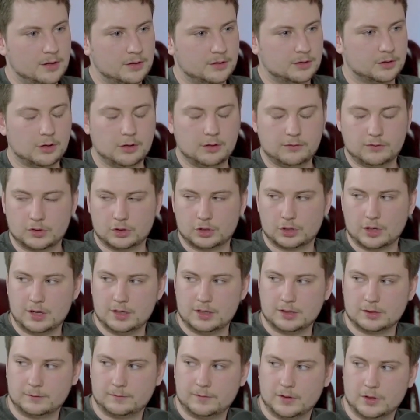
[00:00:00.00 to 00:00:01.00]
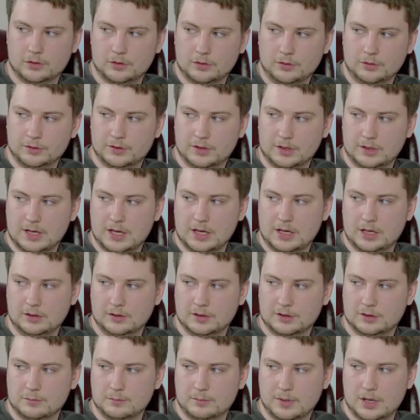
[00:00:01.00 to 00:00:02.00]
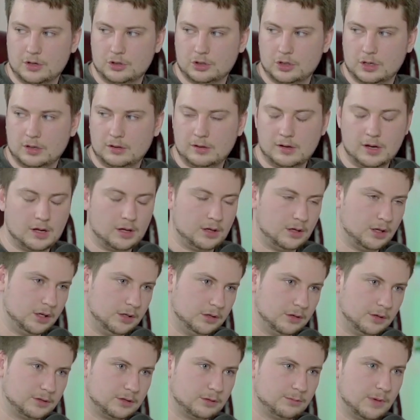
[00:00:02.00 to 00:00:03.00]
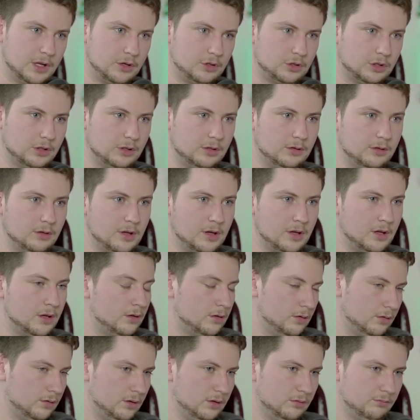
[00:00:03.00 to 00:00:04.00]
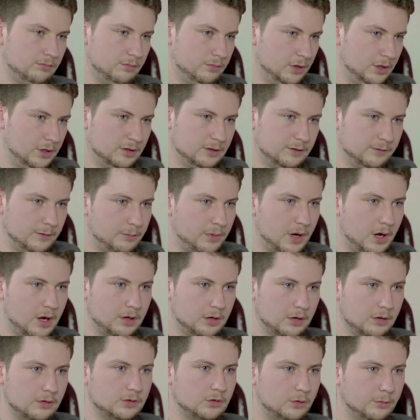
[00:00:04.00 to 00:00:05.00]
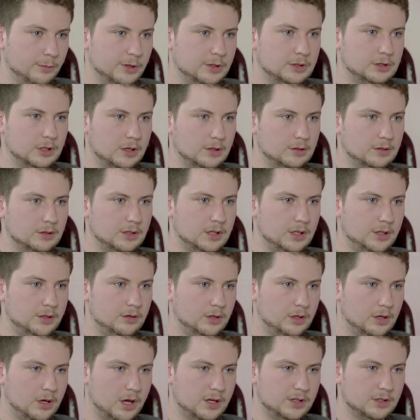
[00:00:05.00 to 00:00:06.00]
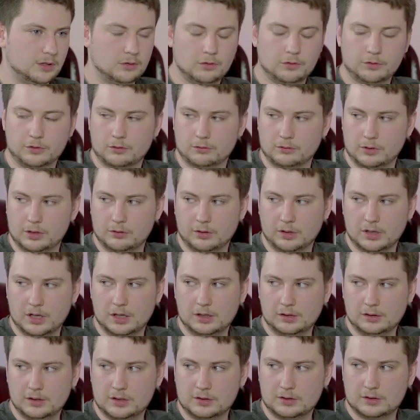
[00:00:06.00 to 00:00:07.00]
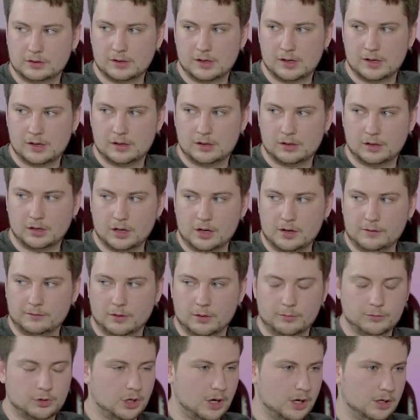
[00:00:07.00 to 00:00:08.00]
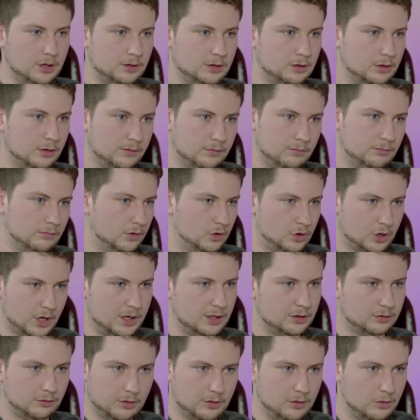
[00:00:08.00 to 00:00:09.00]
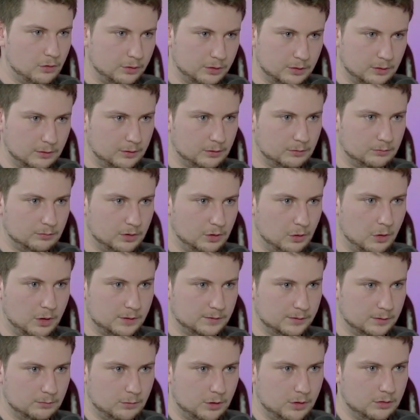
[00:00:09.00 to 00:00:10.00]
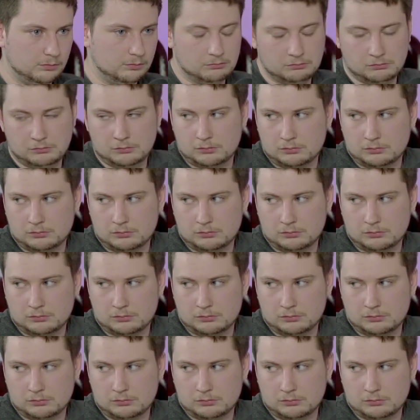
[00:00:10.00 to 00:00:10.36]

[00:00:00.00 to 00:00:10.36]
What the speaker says: So if the Chinese officials are taking this in Beijing, and not to mention, because of embargoes, almost certainly the guys in North Korea are getting this from China. So the Chinese are only ordering the Oxford one.